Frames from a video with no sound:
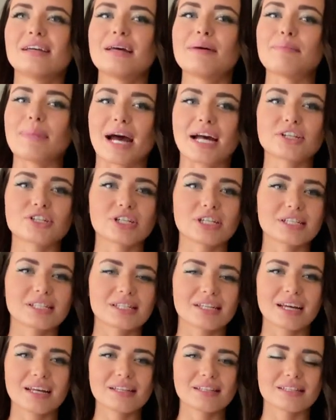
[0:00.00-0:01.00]
matching
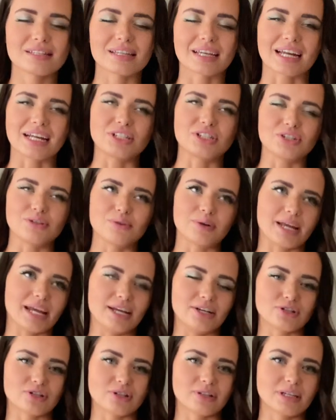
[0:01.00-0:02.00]
sets, like I do
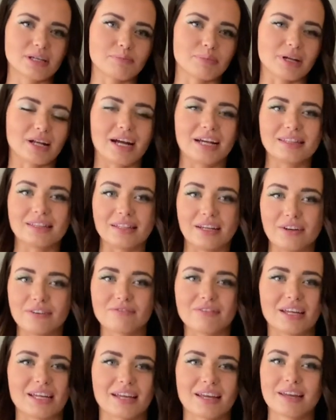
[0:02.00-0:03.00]
occasionally, but I love
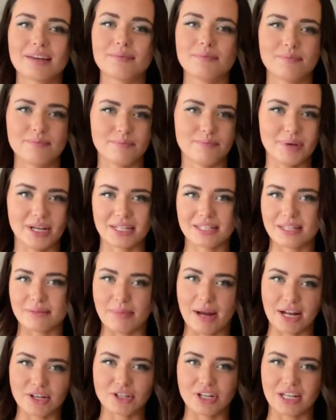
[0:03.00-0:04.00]
like mix and
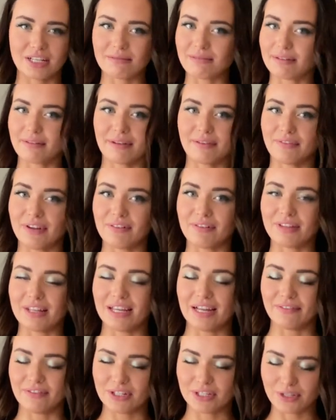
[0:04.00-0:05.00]
matching. It's like my favorite thing
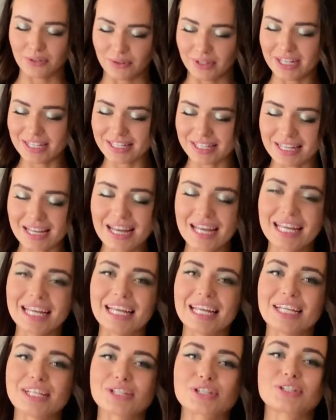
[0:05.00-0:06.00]
ever. So this
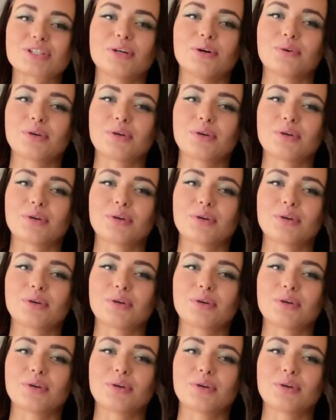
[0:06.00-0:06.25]
is so